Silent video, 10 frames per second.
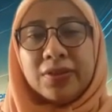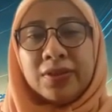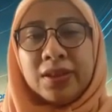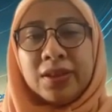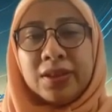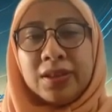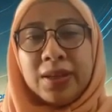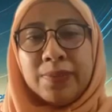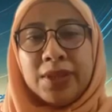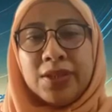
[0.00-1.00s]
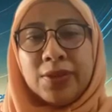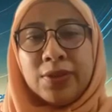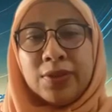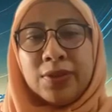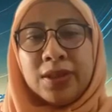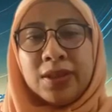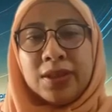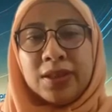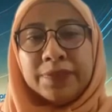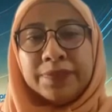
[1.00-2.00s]
Let me show you
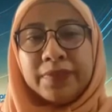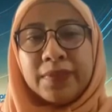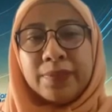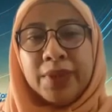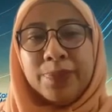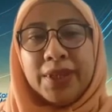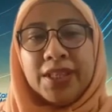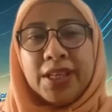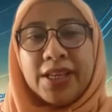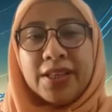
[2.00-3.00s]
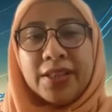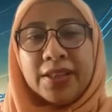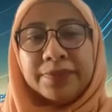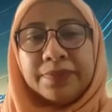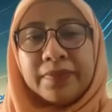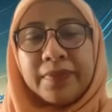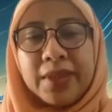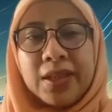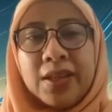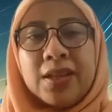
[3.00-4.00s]
the PP chain here.
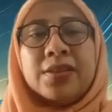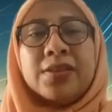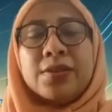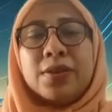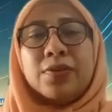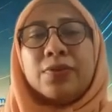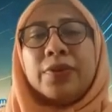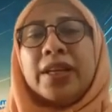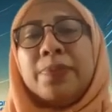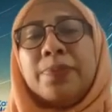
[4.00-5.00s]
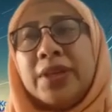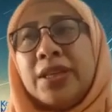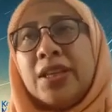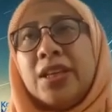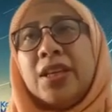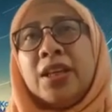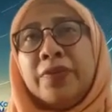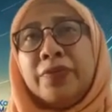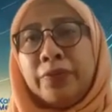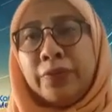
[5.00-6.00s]
So what happened
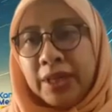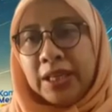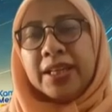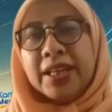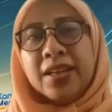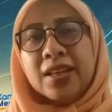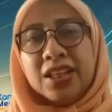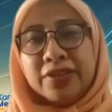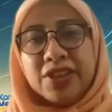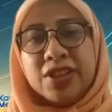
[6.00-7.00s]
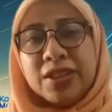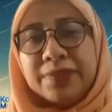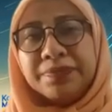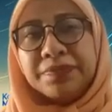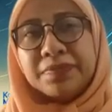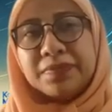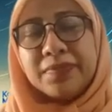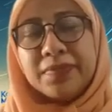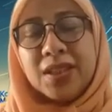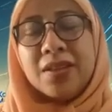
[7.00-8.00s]
if we learn in the literature,
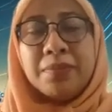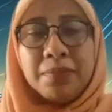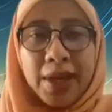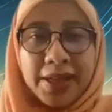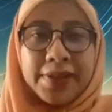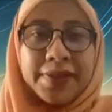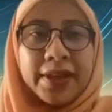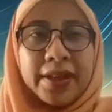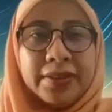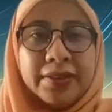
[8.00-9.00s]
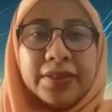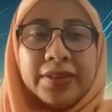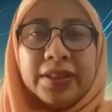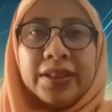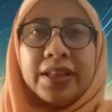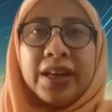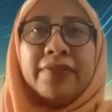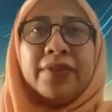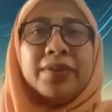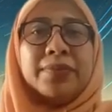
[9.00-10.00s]
massive star
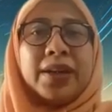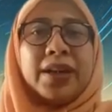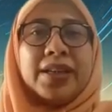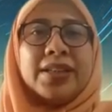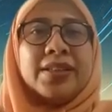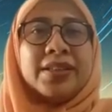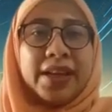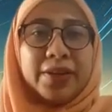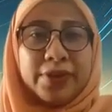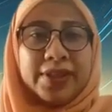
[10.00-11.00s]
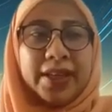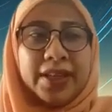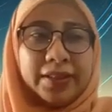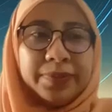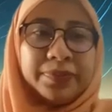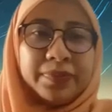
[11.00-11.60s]
governed by CNO cycle.